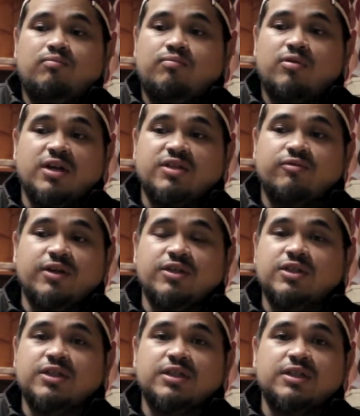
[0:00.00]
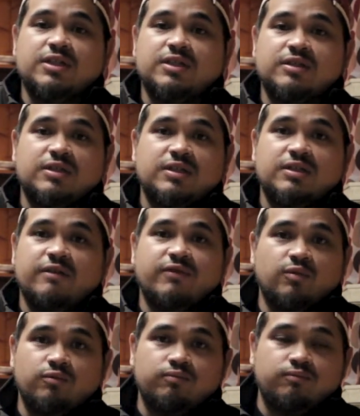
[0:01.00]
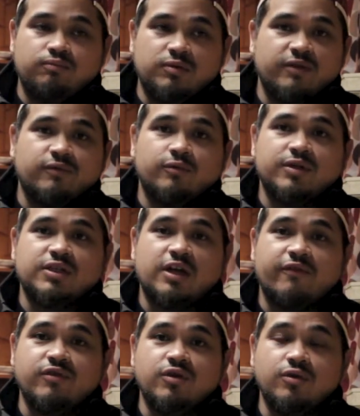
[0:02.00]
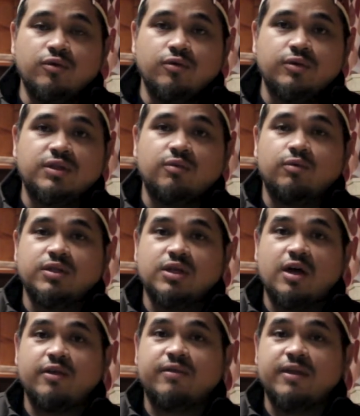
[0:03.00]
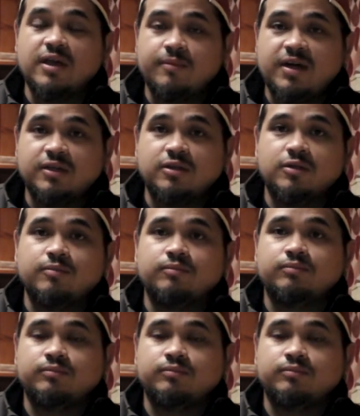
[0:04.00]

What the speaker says: price ranges of the different ones y'all have used and what y'all think about them.